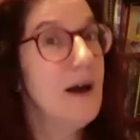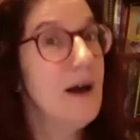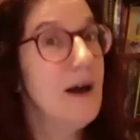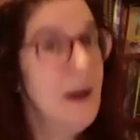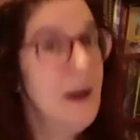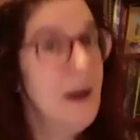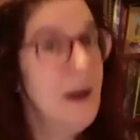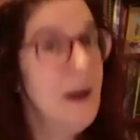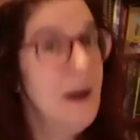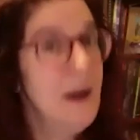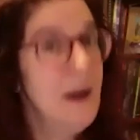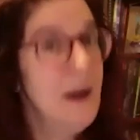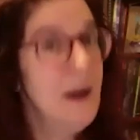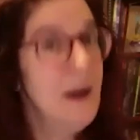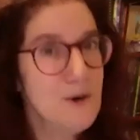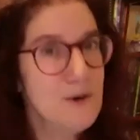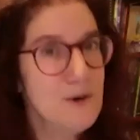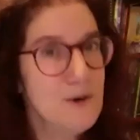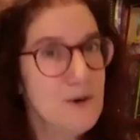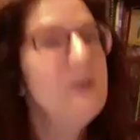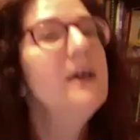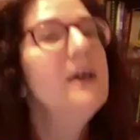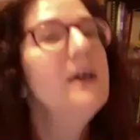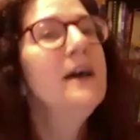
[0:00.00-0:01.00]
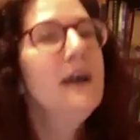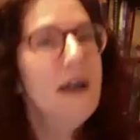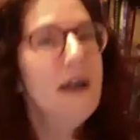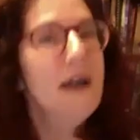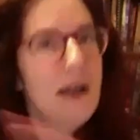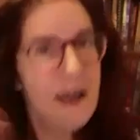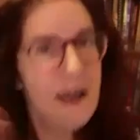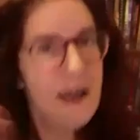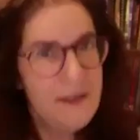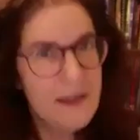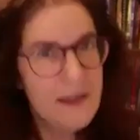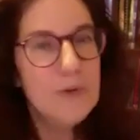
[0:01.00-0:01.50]
alone,
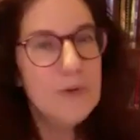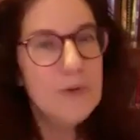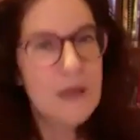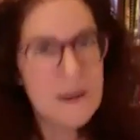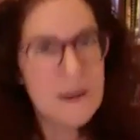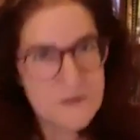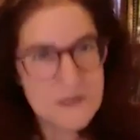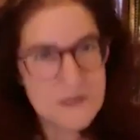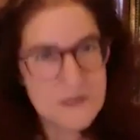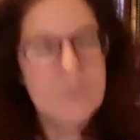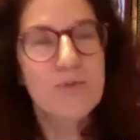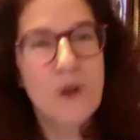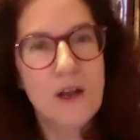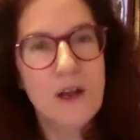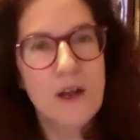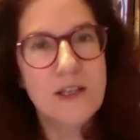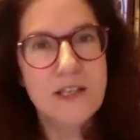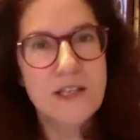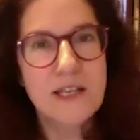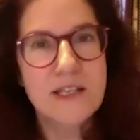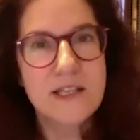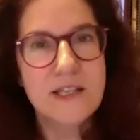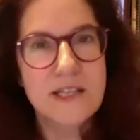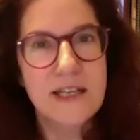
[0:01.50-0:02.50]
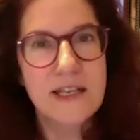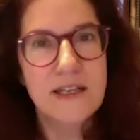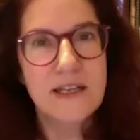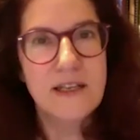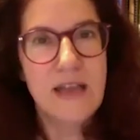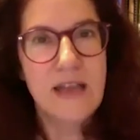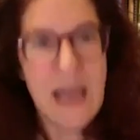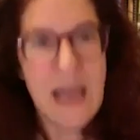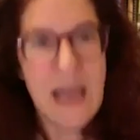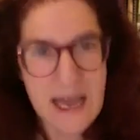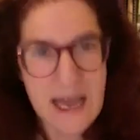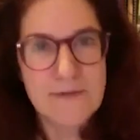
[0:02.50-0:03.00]
and then we'll have some processing
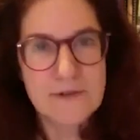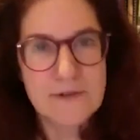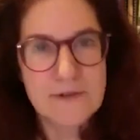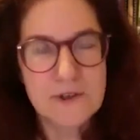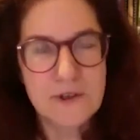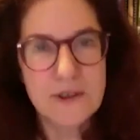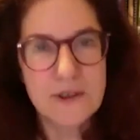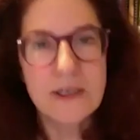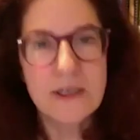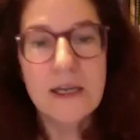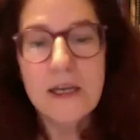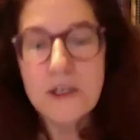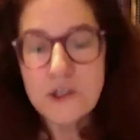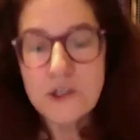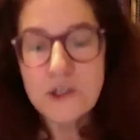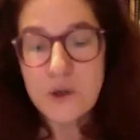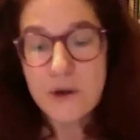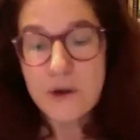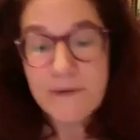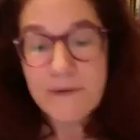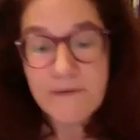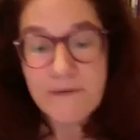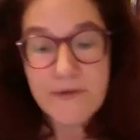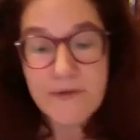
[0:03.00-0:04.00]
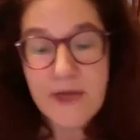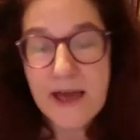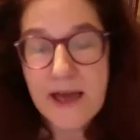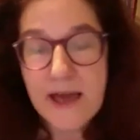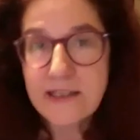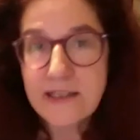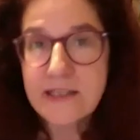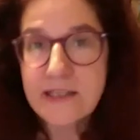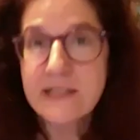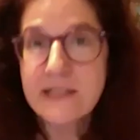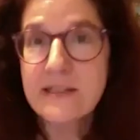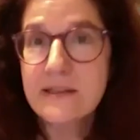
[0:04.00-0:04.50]
after it. So if
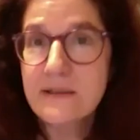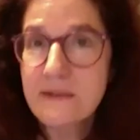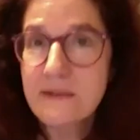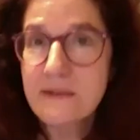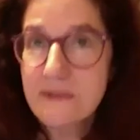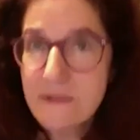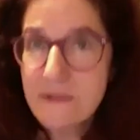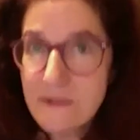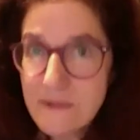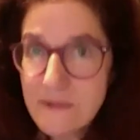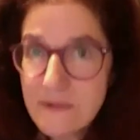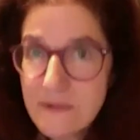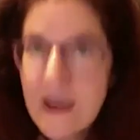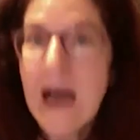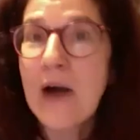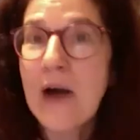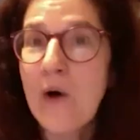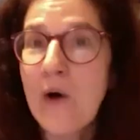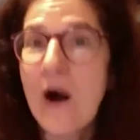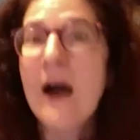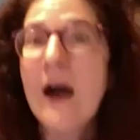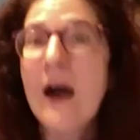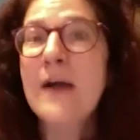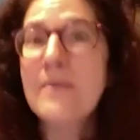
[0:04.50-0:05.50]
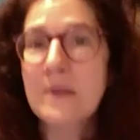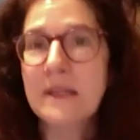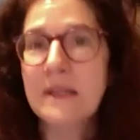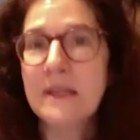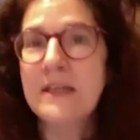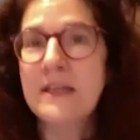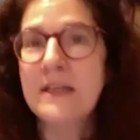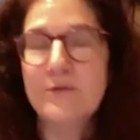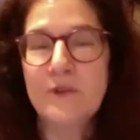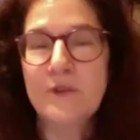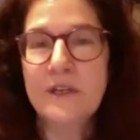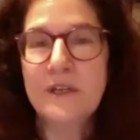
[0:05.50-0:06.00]
that's how I
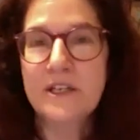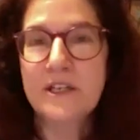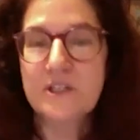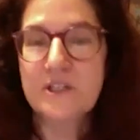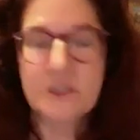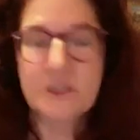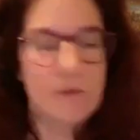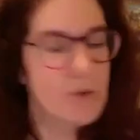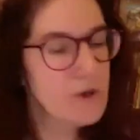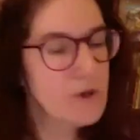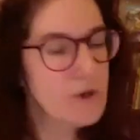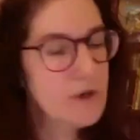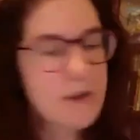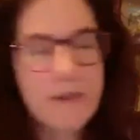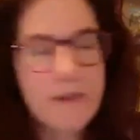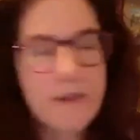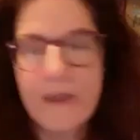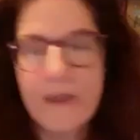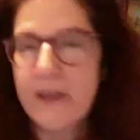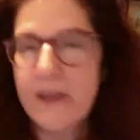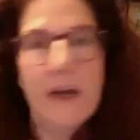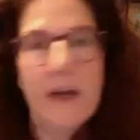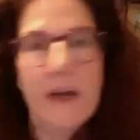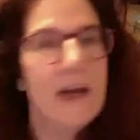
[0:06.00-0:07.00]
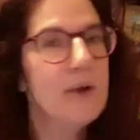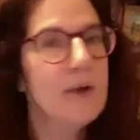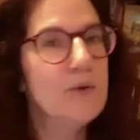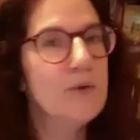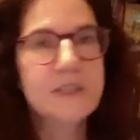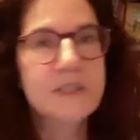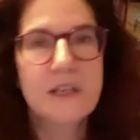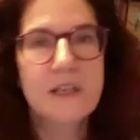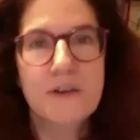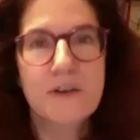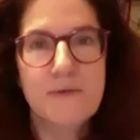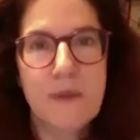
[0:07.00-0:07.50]
believe reading should work, then I will
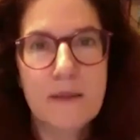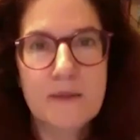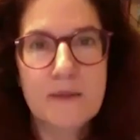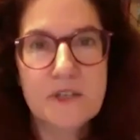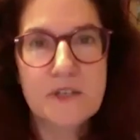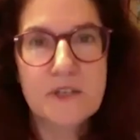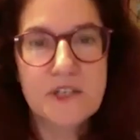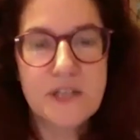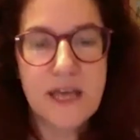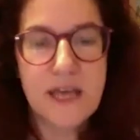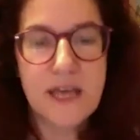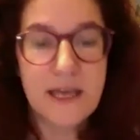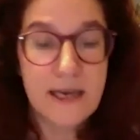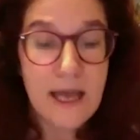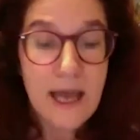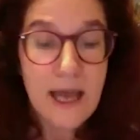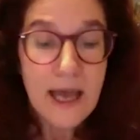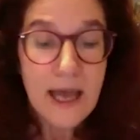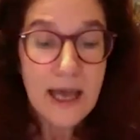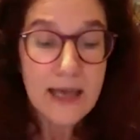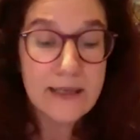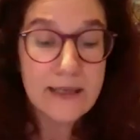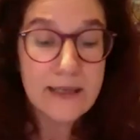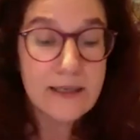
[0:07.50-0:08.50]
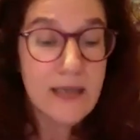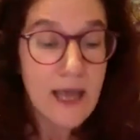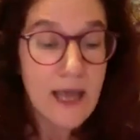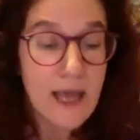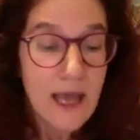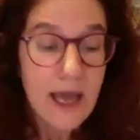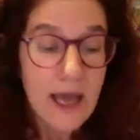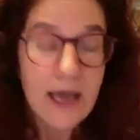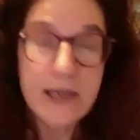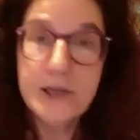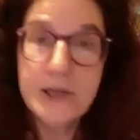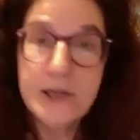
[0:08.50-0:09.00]
self-publish that. And
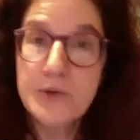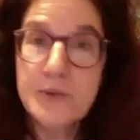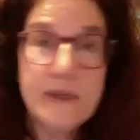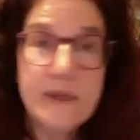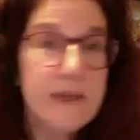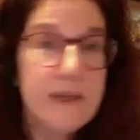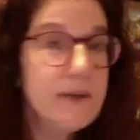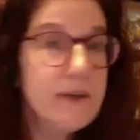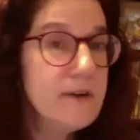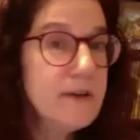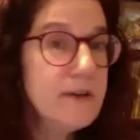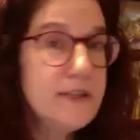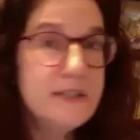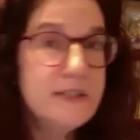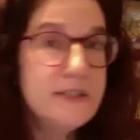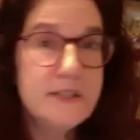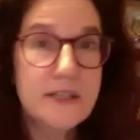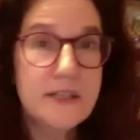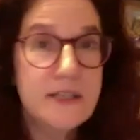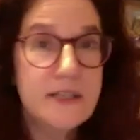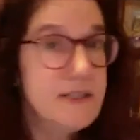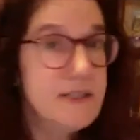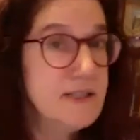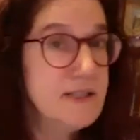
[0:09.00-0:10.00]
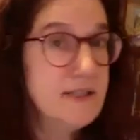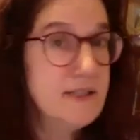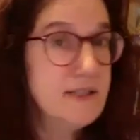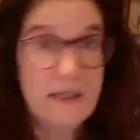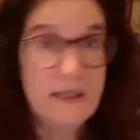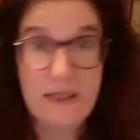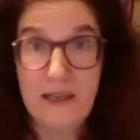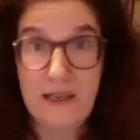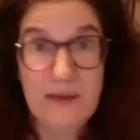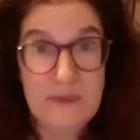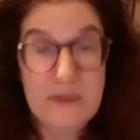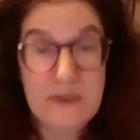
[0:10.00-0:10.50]
a reader is
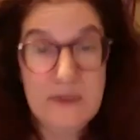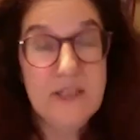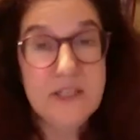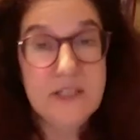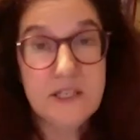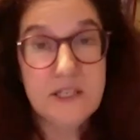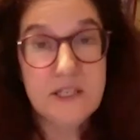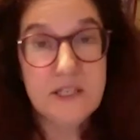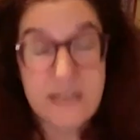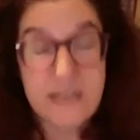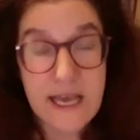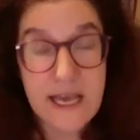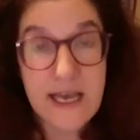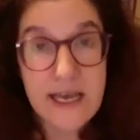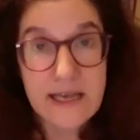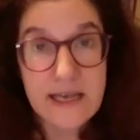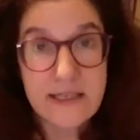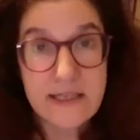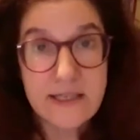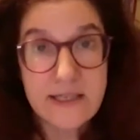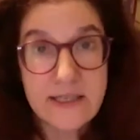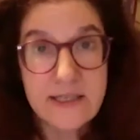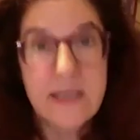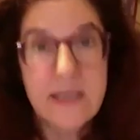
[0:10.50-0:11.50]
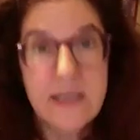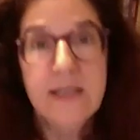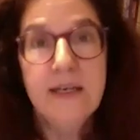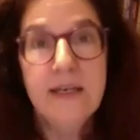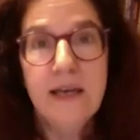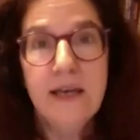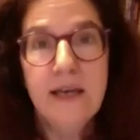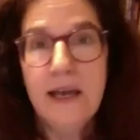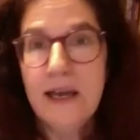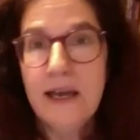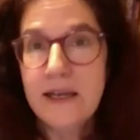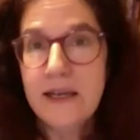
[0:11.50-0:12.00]
it's just text
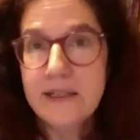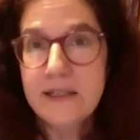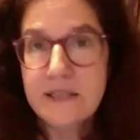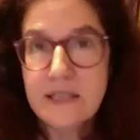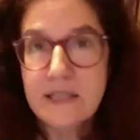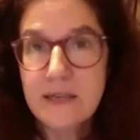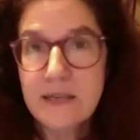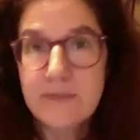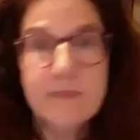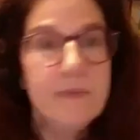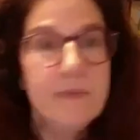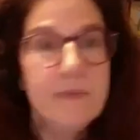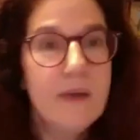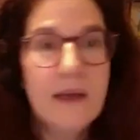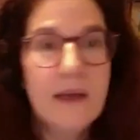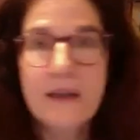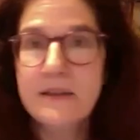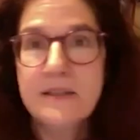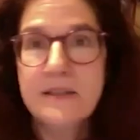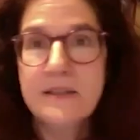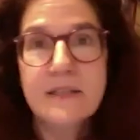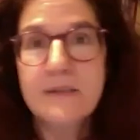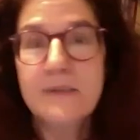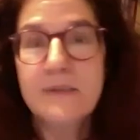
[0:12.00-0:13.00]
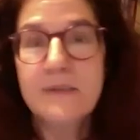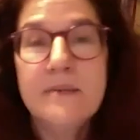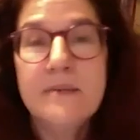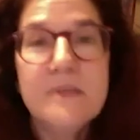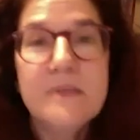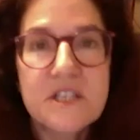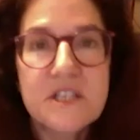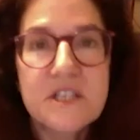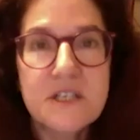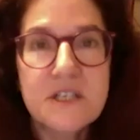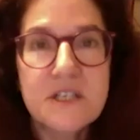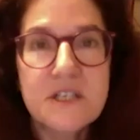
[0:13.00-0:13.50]
and some
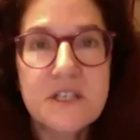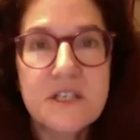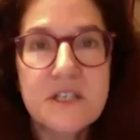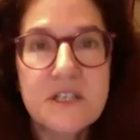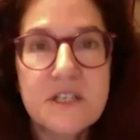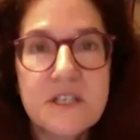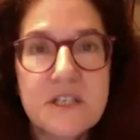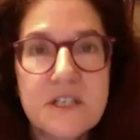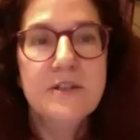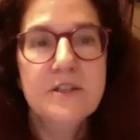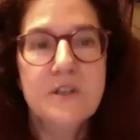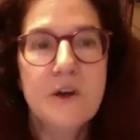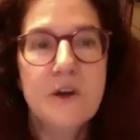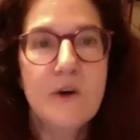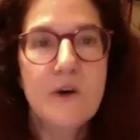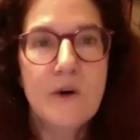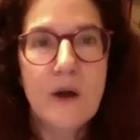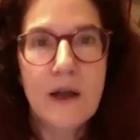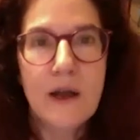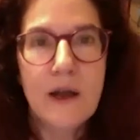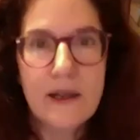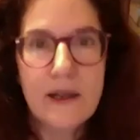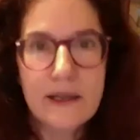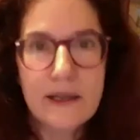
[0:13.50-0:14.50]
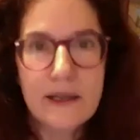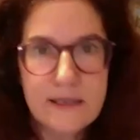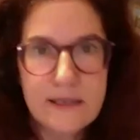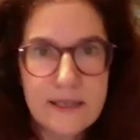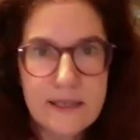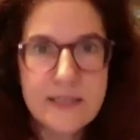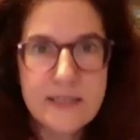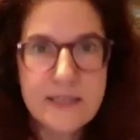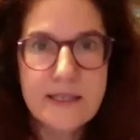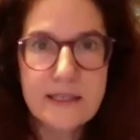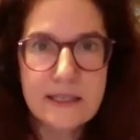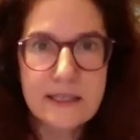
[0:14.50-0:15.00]
images. So I can
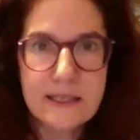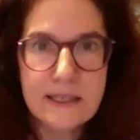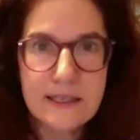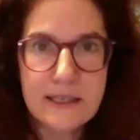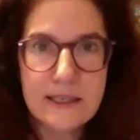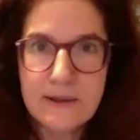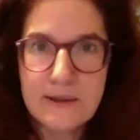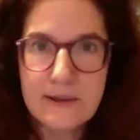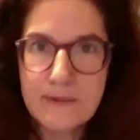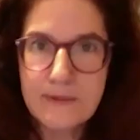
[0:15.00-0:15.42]
easily